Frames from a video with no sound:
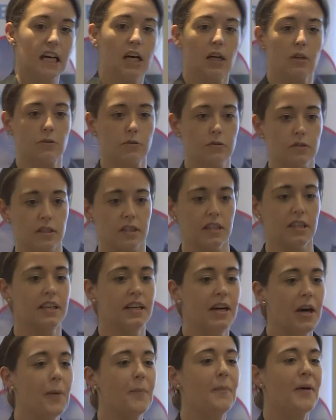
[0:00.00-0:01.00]
old,
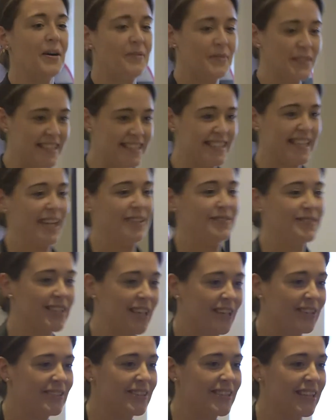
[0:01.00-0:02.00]
but with the same
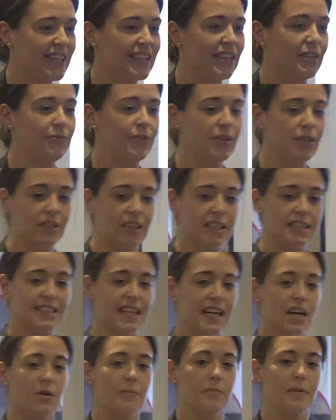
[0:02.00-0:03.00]
token, if you can
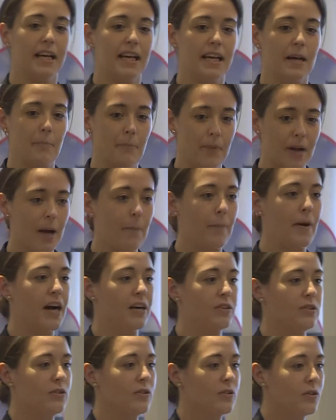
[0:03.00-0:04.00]
tell me a bit
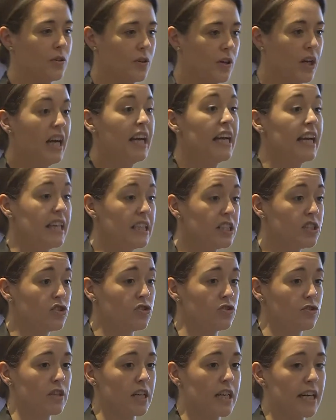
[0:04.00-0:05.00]
about your
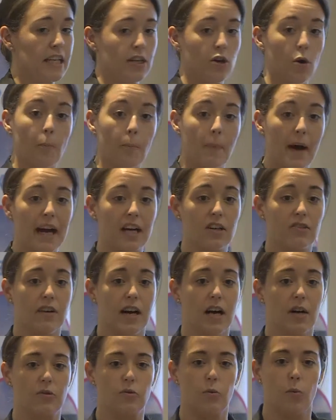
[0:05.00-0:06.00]
history, your
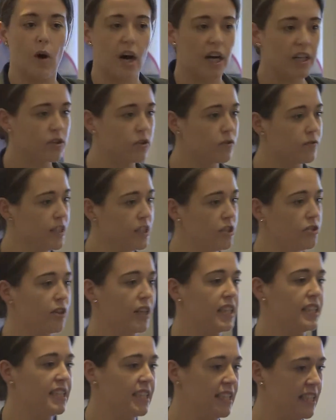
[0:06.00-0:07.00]
background, why you're
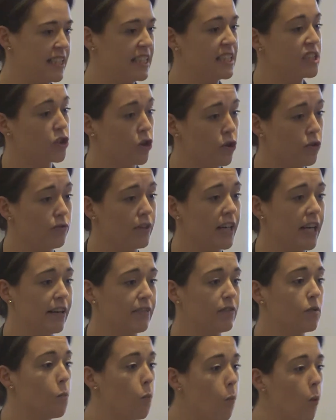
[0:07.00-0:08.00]
interested in this
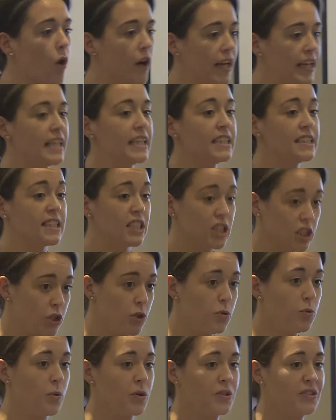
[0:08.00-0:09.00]
career and what it is that
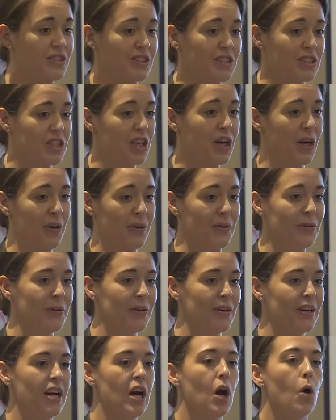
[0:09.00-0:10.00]
you want to do,
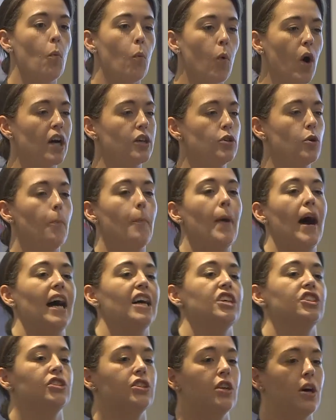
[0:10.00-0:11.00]
why you're
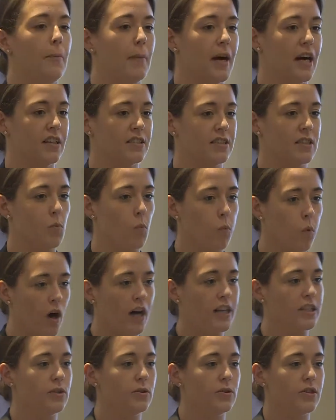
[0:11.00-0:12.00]
passionate about it,
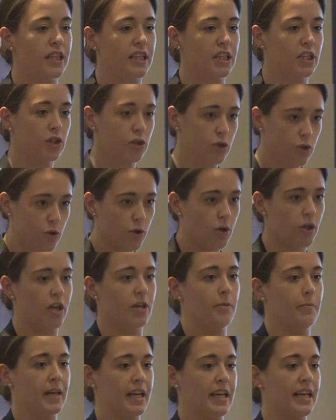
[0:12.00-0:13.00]
why you think you're going
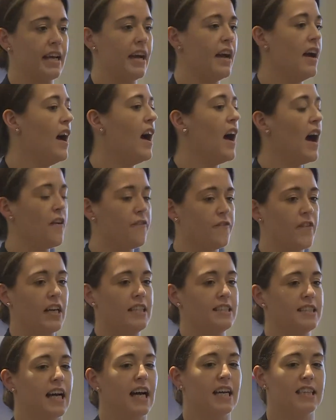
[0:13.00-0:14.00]
to be a
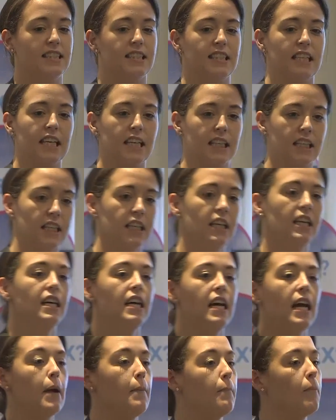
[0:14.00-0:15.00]
fantastic
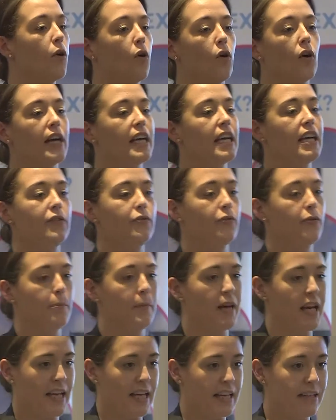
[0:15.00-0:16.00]
employee for
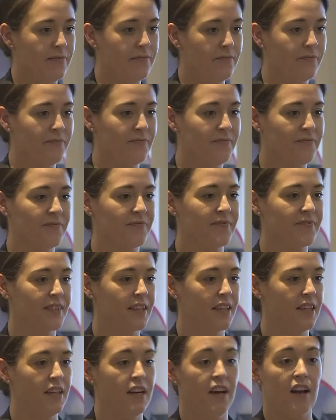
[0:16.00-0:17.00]
me,
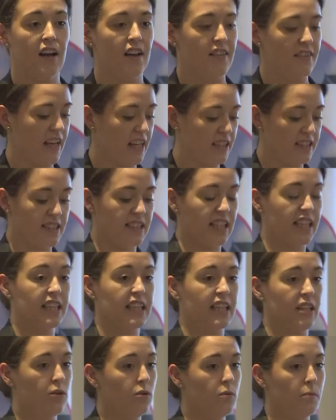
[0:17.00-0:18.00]
that's
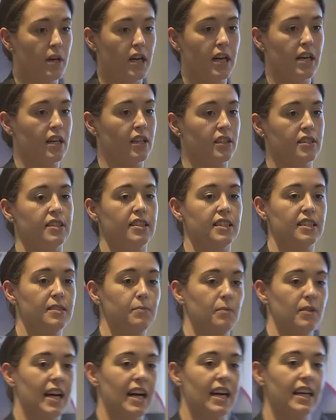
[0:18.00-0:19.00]
ticking all my answers
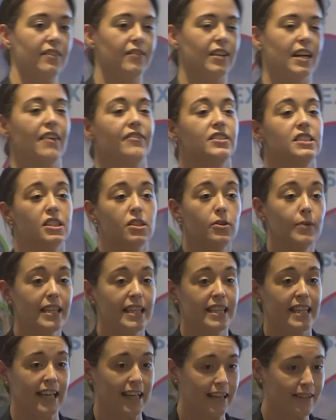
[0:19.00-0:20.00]
without even having to do
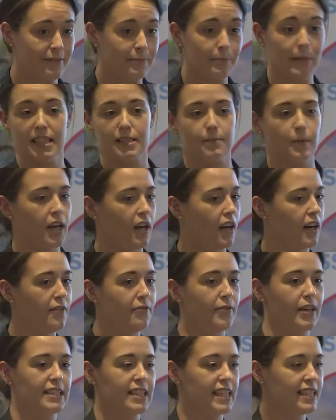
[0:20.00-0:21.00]
anything. It makes my life
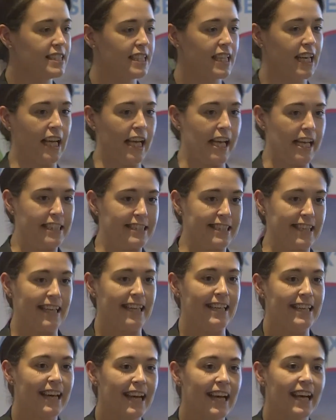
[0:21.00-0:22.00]
fantastically
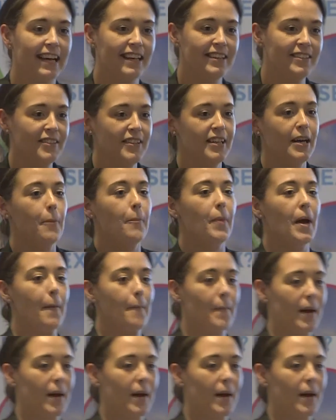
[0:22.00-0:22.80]
easy. But it